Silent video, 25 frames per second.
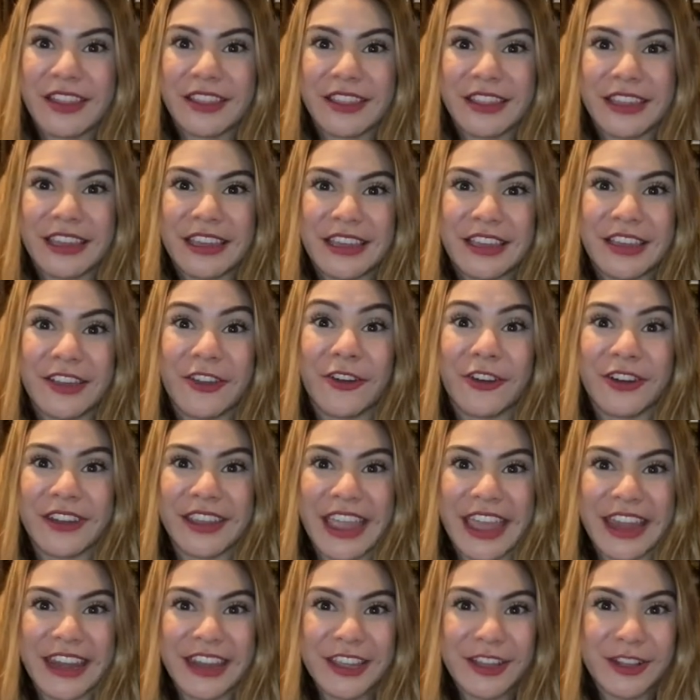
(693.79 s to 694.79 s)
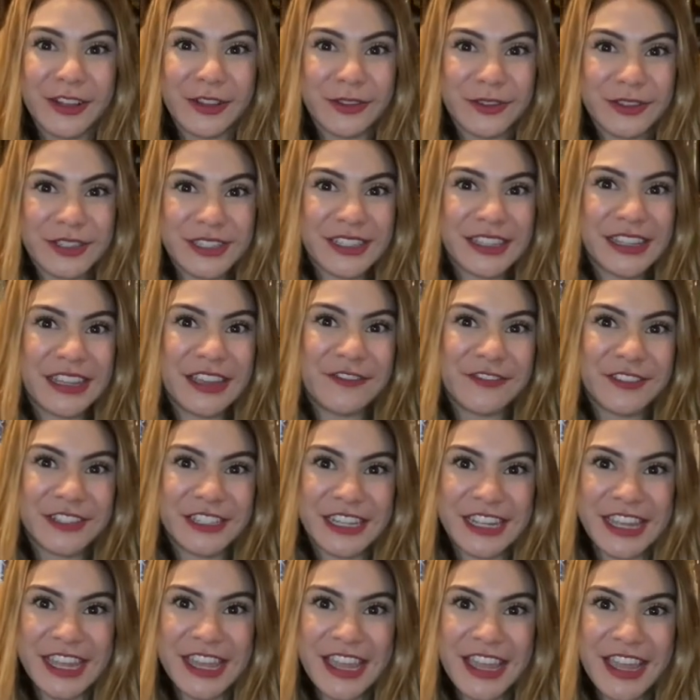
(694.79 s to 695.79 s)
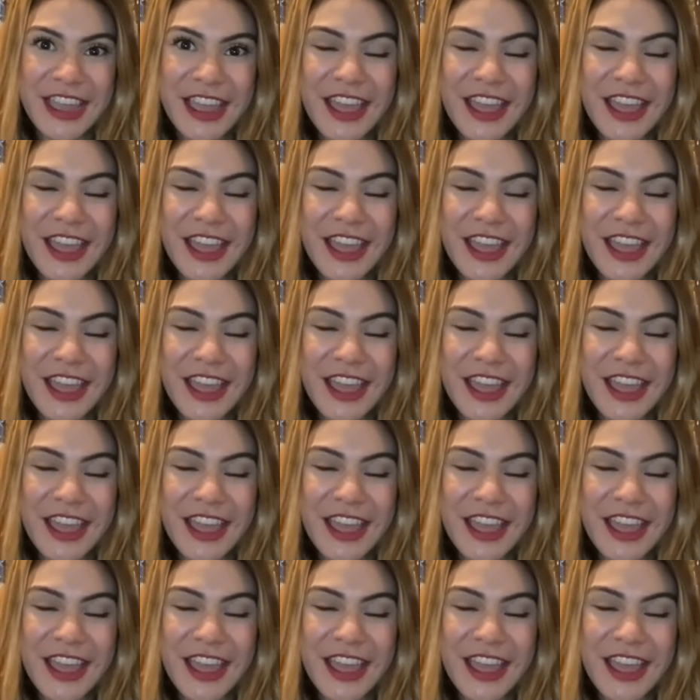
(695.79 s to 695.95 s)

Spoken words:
the organic loose leaf tea,